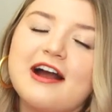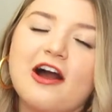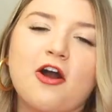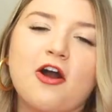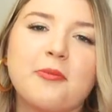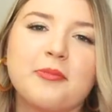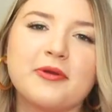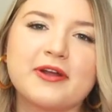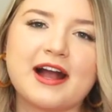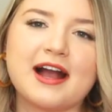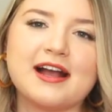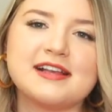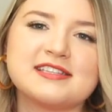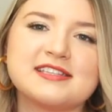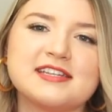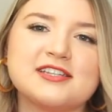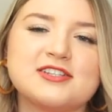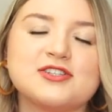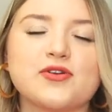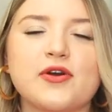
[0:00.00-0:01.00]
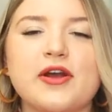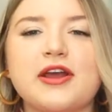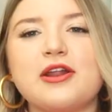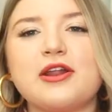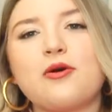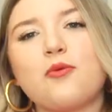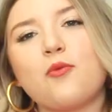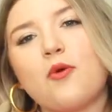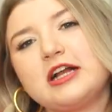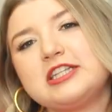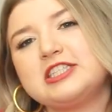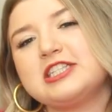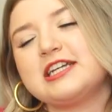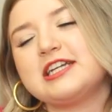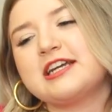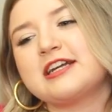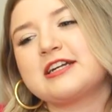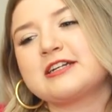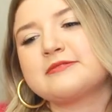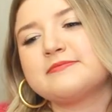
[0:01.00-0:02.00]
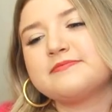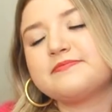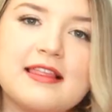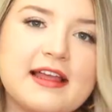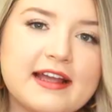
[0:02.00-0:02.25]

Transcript: I hope you guys enjoyed watching.